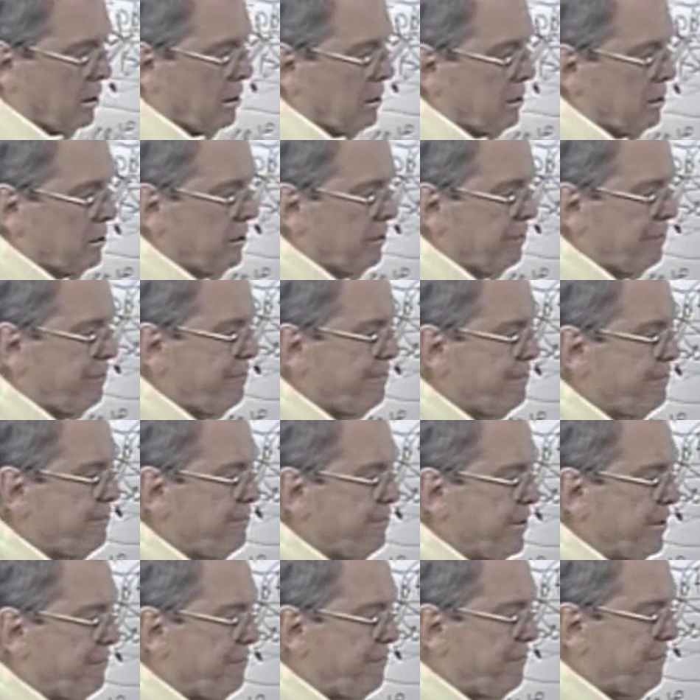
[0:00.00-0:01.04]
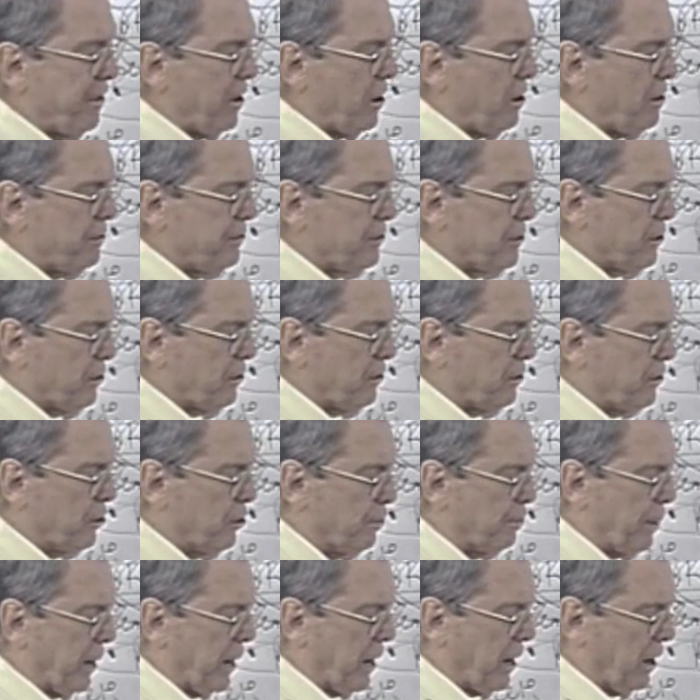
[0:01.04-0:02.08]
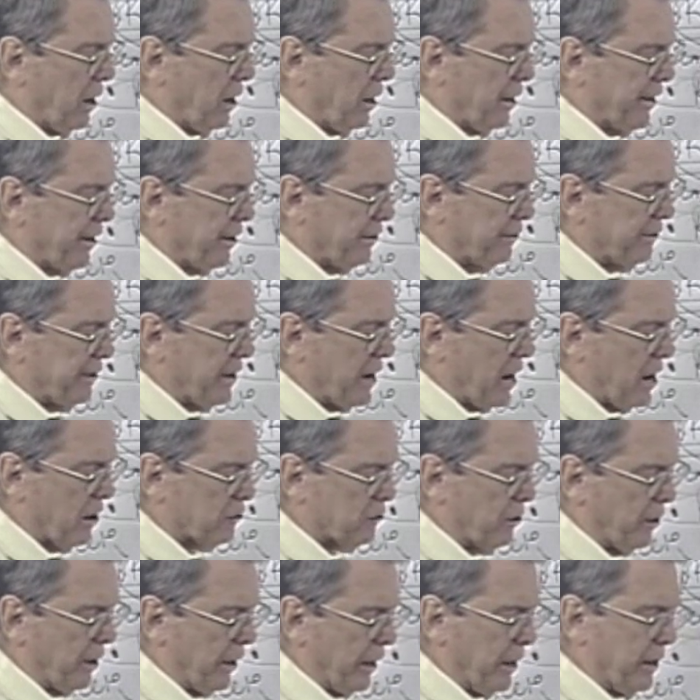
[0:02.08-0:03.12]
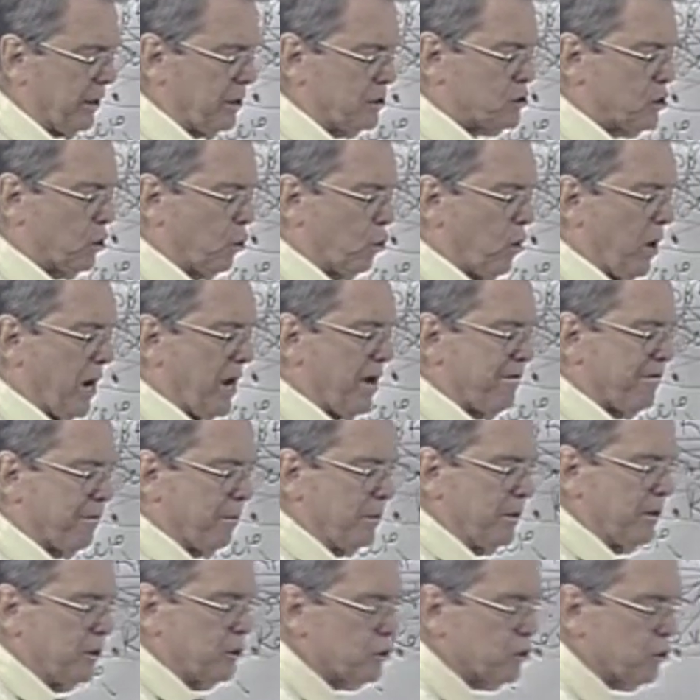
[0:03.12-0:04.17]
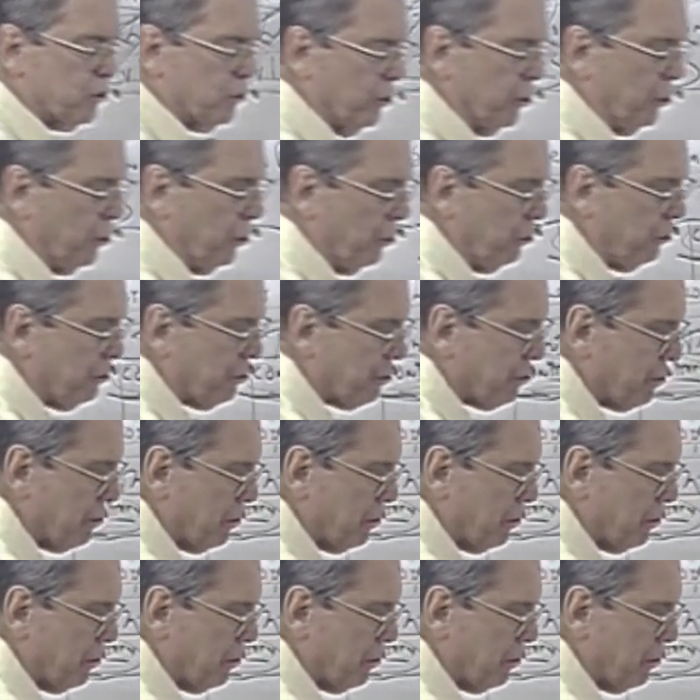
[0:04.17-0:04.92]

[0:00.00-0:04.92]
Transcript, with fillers: The further your parallel doctrine is away from the truth,